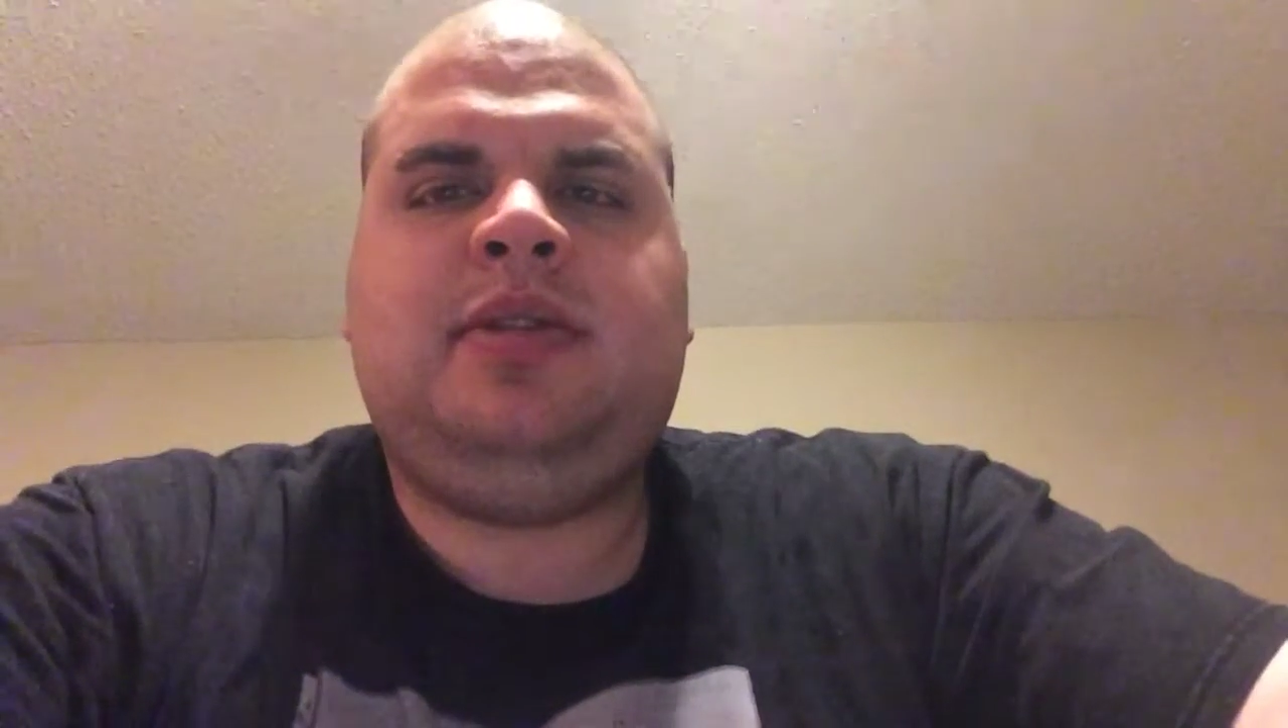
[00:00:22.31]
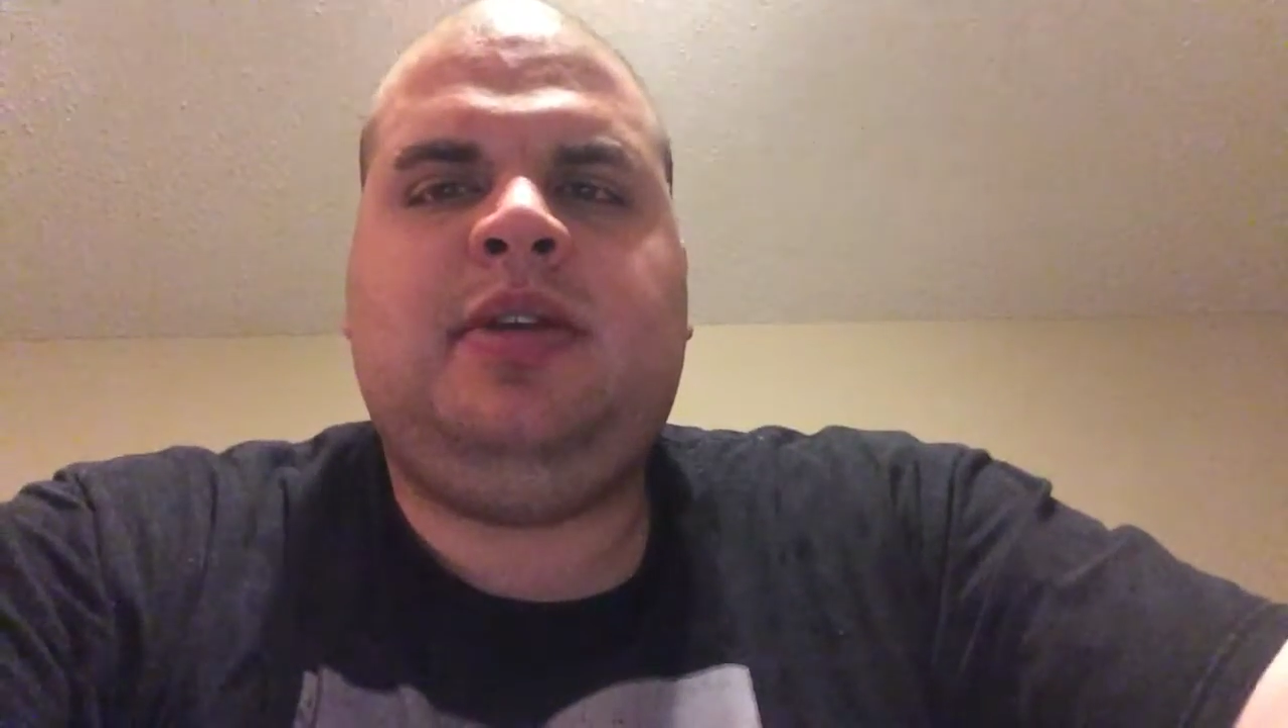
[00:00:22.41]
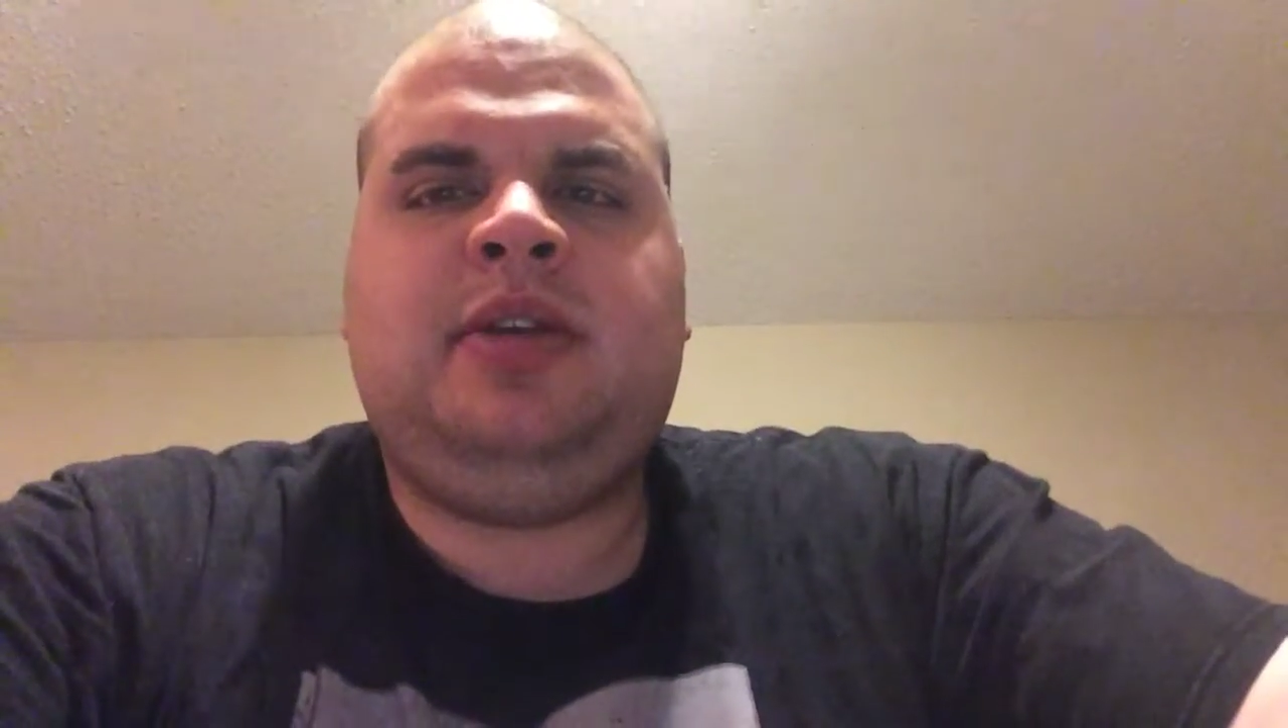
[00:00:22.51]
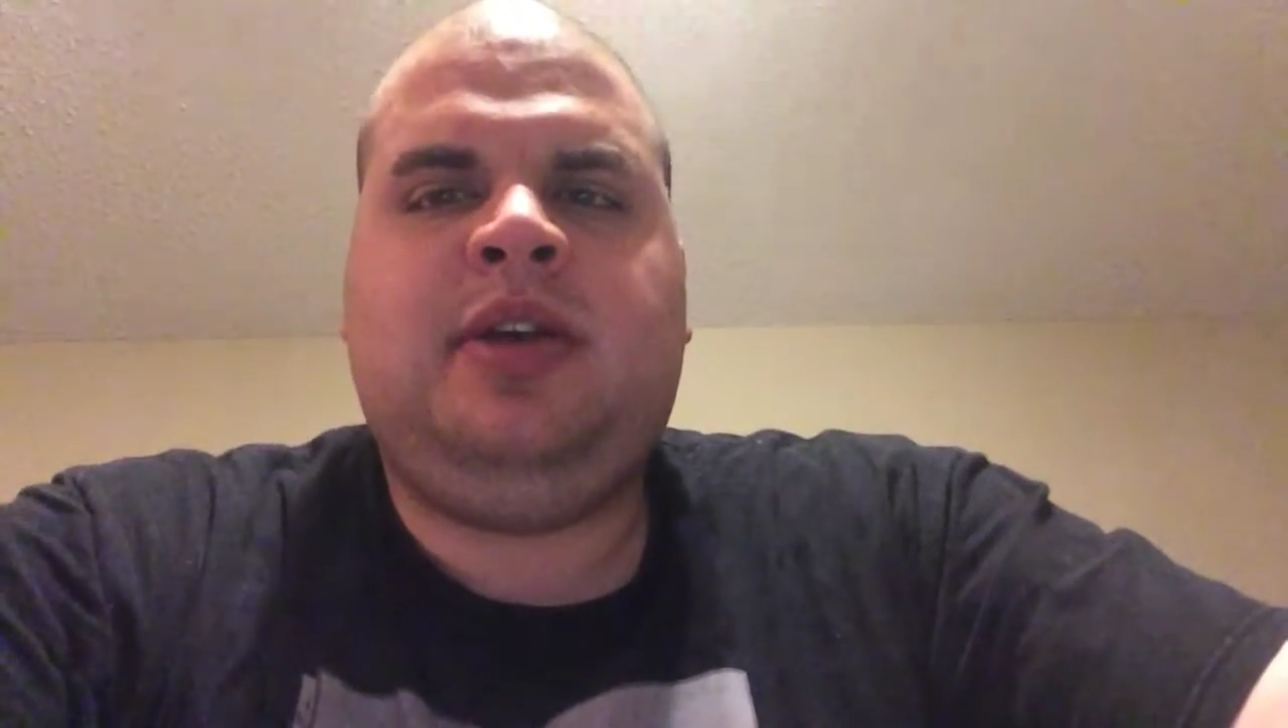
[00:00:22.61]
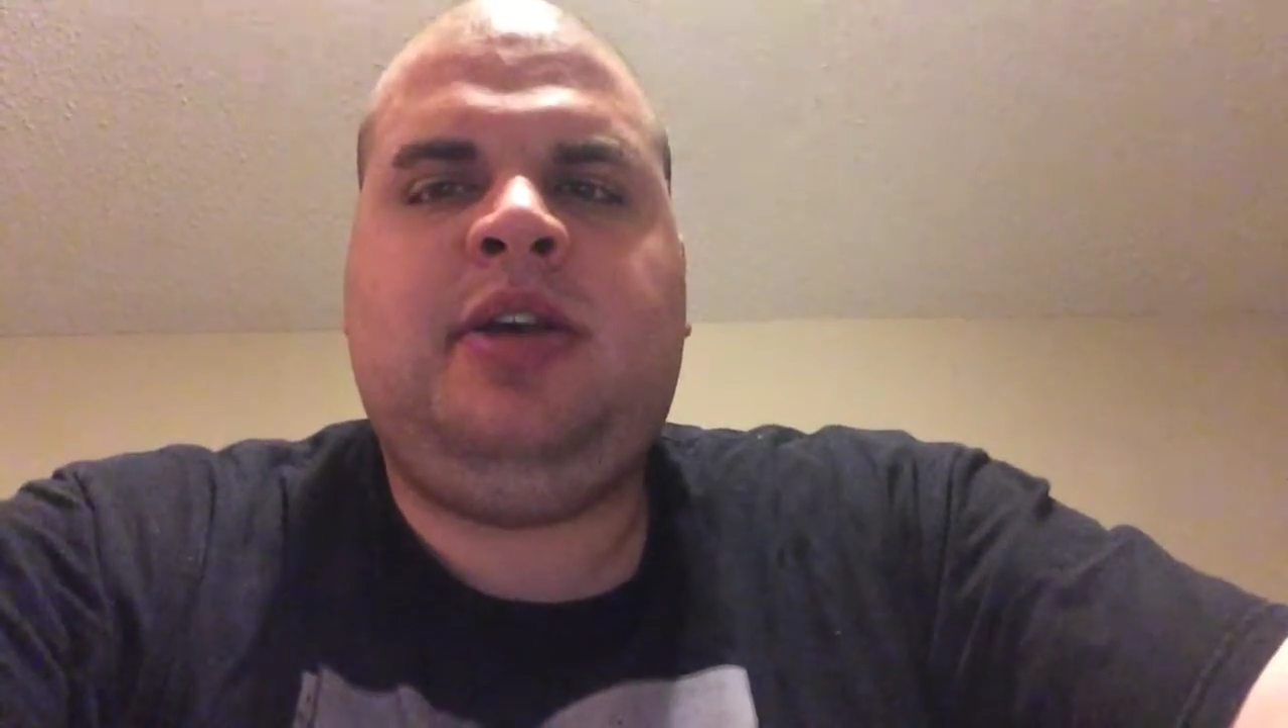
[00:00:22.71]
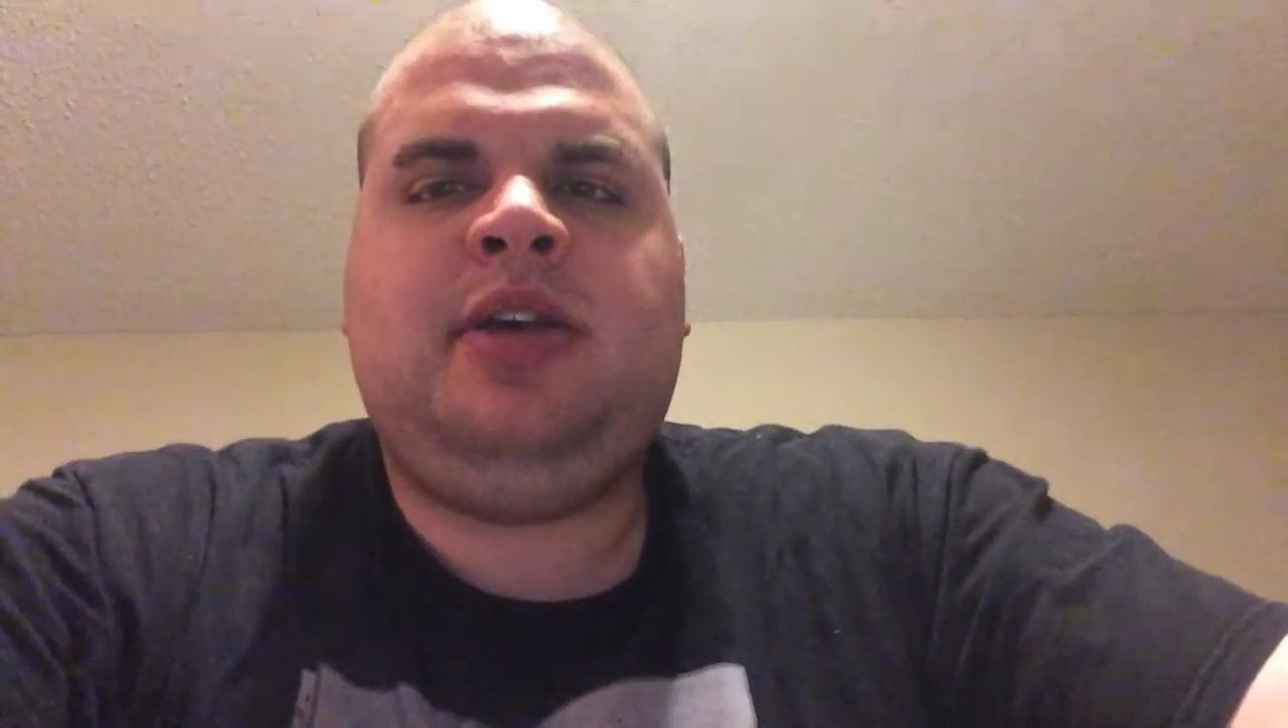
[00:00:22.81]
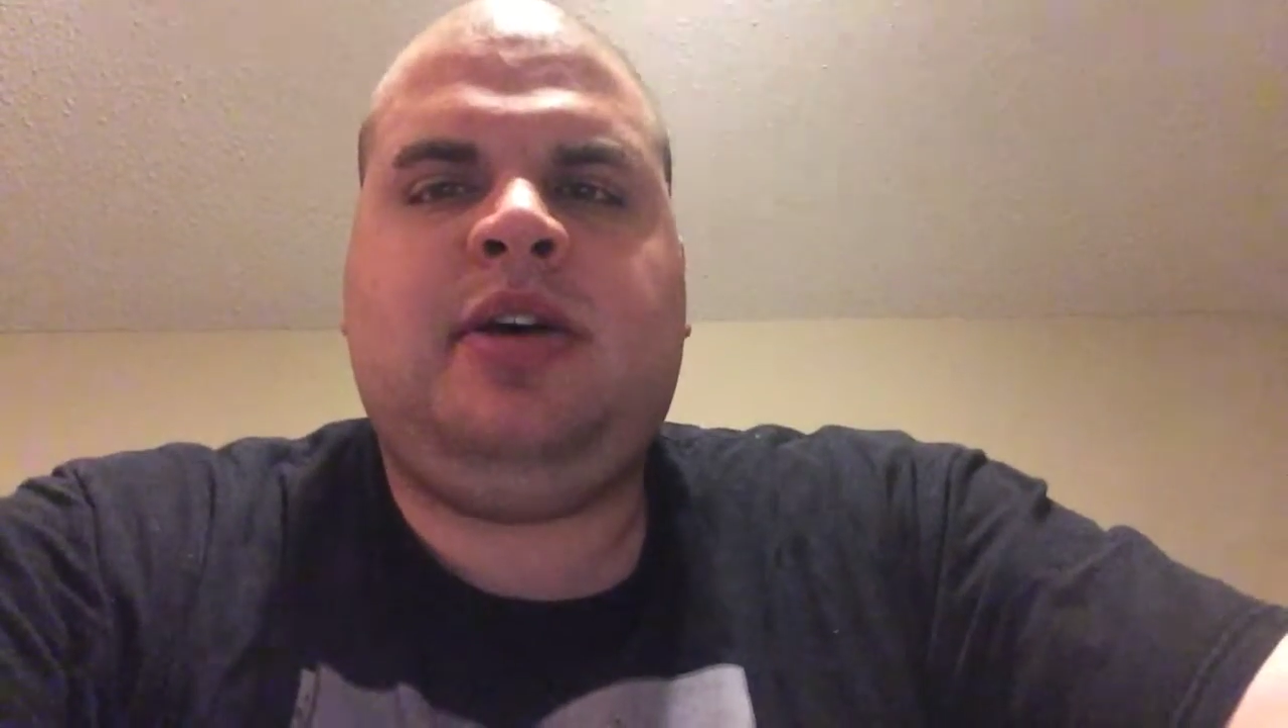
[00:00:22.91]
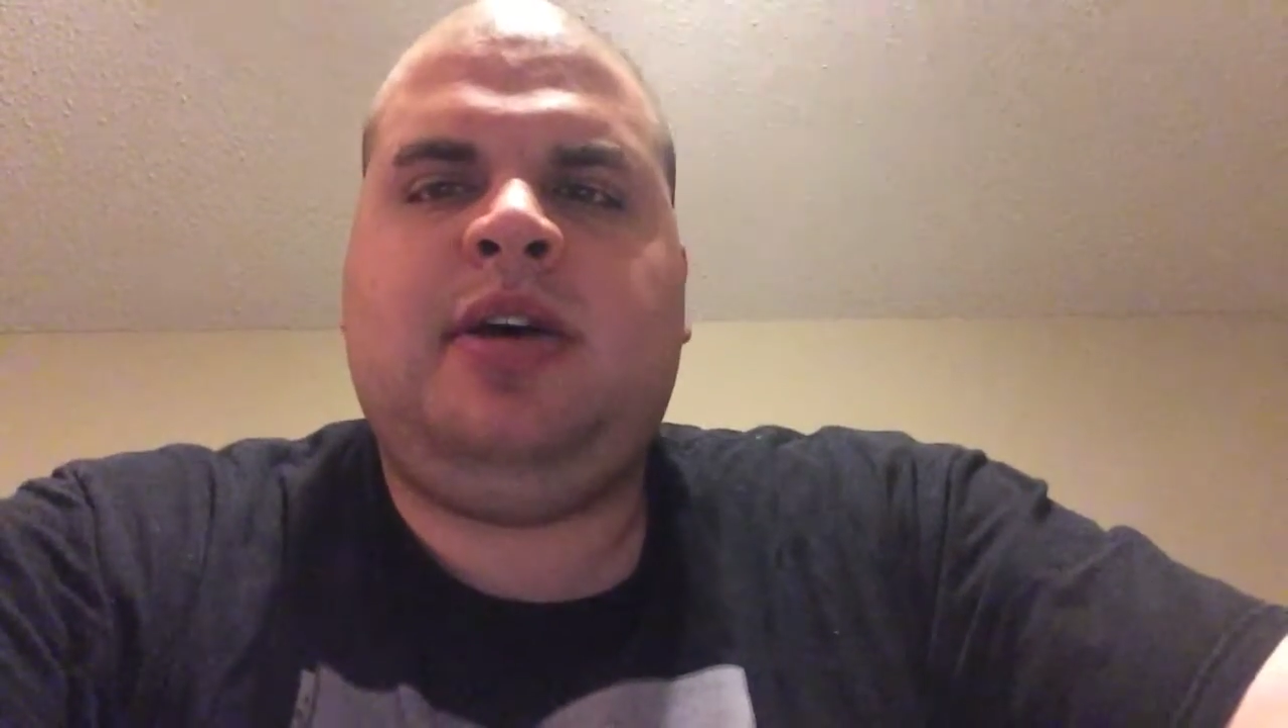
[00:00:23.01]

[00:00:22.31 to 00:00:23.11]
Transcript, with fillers: Today